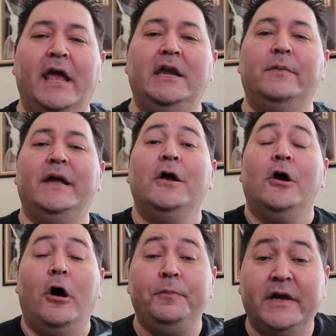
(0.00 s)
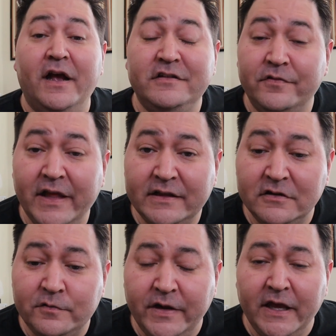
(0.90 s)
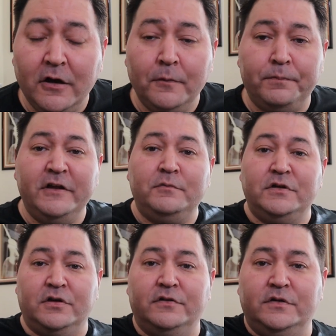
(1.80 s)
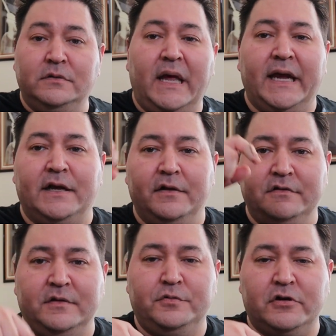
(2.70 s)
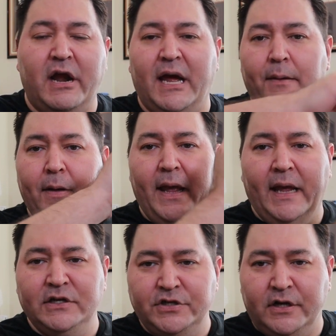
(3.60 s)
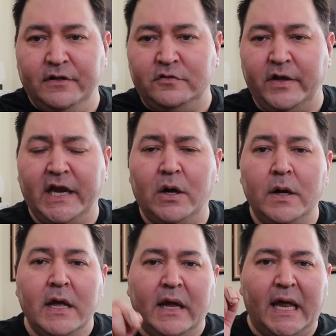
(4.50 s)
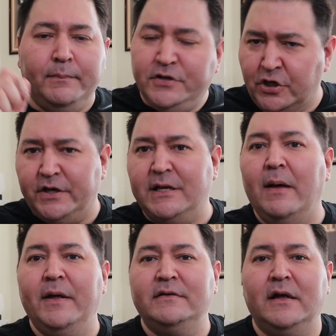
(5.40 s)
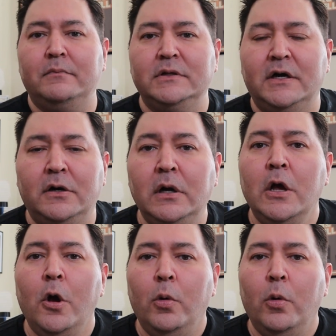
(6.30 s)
Anyway, hope you guys have liked this video. Please be sure to like, subscribe, and share this video. And be sure to comment down below.